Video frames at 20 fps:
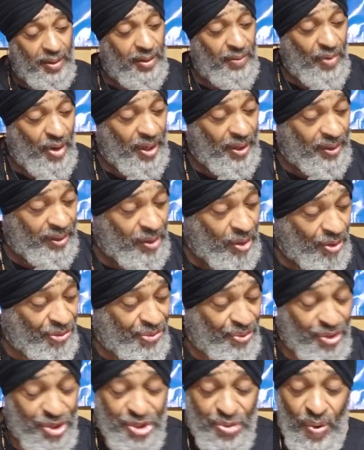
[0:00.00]
go
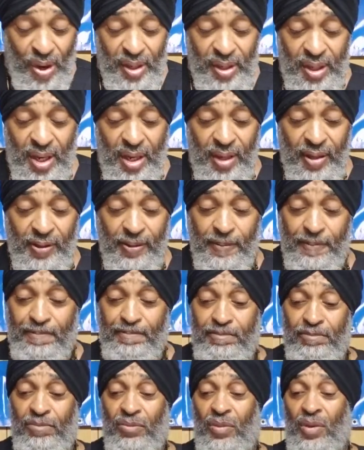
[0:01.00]
through the straight gate.
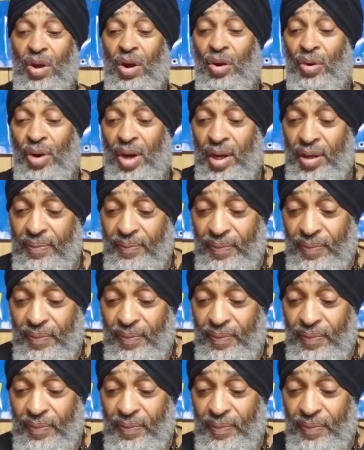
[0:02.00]
All right?